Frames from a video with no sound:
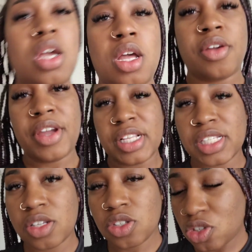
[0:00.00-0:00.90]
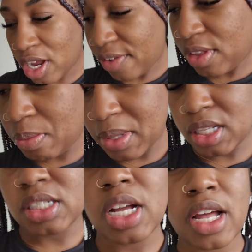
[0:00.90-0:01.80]
Alright, so traveling with the
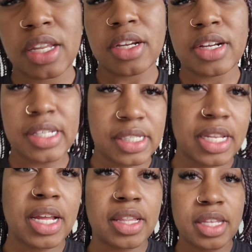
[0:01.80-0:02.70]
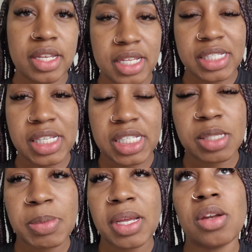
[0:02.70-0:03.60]
toddler is not the
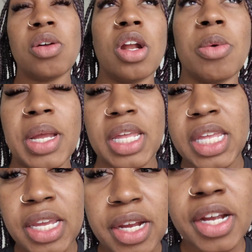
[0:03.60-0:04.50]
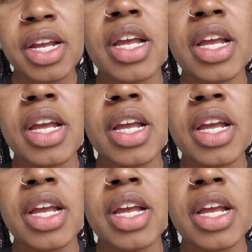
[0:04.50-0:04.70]
easiest, but on our way here,